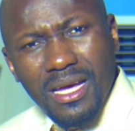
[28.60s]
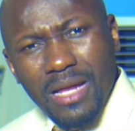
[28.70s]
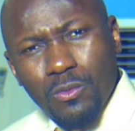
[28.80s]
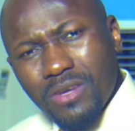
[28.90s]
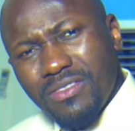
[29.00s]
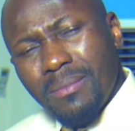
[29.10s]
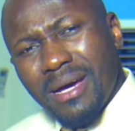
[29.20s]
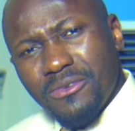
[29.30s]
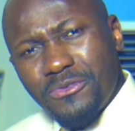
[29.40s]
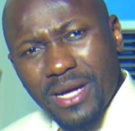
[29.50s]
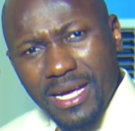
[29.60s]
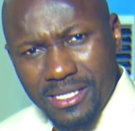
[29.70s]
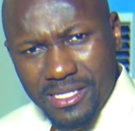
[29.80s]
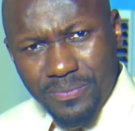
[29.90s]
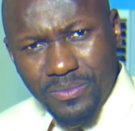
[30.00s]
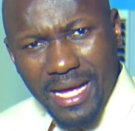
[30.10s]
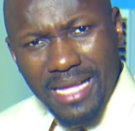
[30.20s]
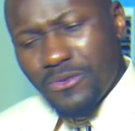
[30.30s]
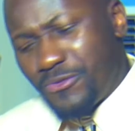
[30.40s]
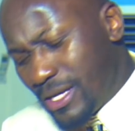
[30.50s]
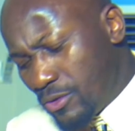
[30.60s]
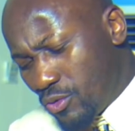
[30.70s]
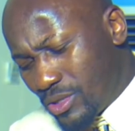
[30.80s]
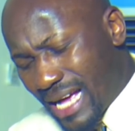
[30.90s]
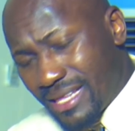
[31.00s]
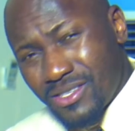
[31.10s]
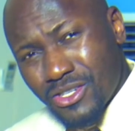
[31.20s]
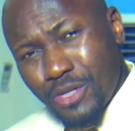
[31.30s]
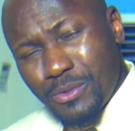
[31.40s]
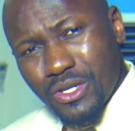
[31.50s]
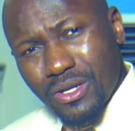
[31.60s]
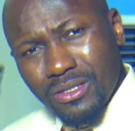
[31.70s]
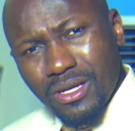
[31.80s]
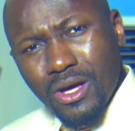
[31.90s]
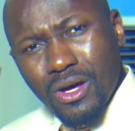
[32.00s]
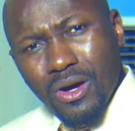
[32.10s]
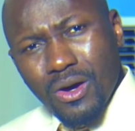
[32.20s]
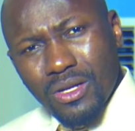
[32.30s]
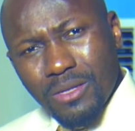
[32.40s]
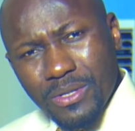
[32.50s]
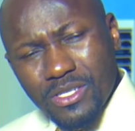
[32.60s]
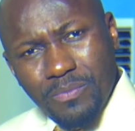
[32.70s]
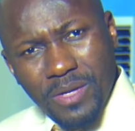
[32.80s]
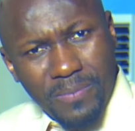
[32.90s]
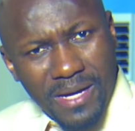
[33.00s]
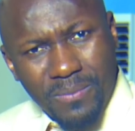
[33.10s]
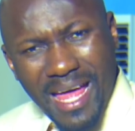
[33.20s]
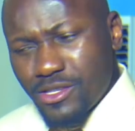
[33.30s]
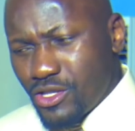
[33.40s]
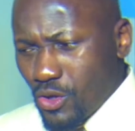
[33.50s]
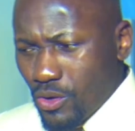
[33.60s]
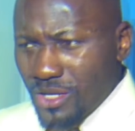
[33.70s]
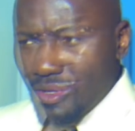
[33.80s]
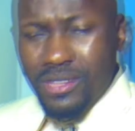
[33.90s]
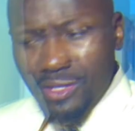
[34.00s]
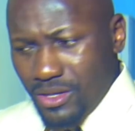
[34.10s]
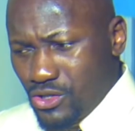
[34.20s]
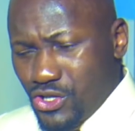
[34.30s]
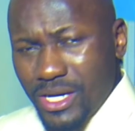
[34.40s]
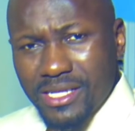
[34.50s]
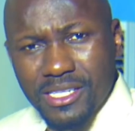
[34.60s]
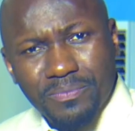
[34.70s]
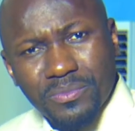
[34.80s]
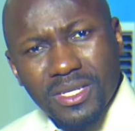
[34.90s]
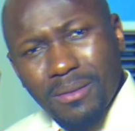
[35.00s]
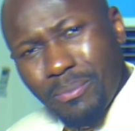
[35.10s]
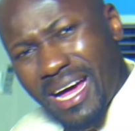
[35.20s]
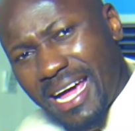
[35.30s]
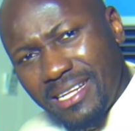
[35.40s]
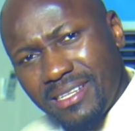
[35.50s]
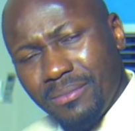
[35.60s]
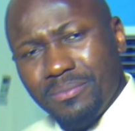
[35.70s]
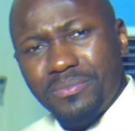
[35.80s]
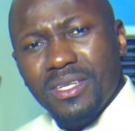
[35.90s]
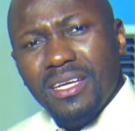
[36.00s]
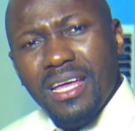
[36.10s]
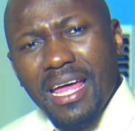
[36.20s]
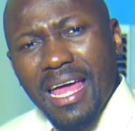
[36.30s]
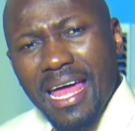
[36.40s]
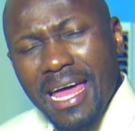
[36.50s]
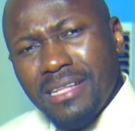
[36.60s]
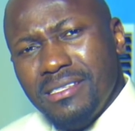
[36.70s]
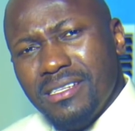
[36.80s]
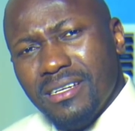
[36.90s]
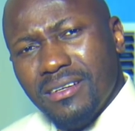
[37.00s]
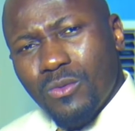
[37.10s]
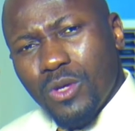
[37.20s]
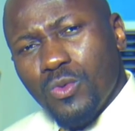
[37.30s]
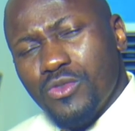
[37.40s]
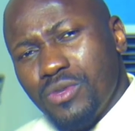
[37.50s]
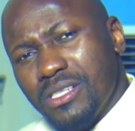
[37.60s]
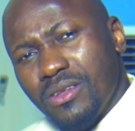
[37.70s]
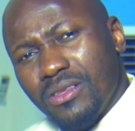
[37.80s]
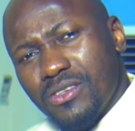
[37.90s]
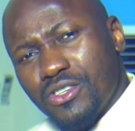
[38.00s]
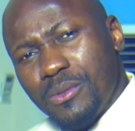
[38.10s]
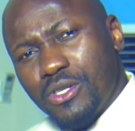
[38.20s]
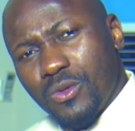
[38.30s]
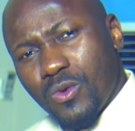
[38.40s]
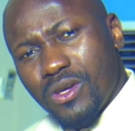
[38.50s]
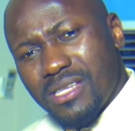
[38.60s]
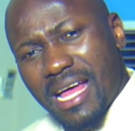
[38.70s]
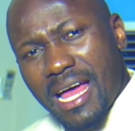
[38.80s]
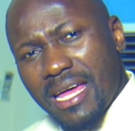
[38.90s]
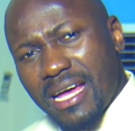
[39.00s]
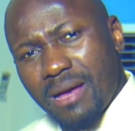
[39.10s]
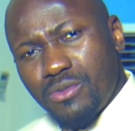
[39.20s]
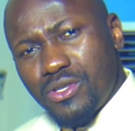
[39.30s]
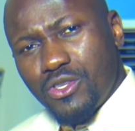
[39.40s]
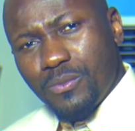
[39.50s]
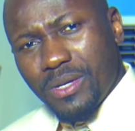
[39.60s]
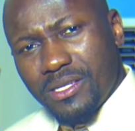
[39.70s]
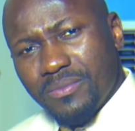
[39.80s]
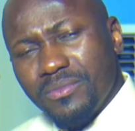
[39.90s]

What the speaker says: and one of them had a friend, and the friend wrote an inscription on a piece of paper and stuck it on the shirt behind him. And what was written on the inscription was, "I am stupid."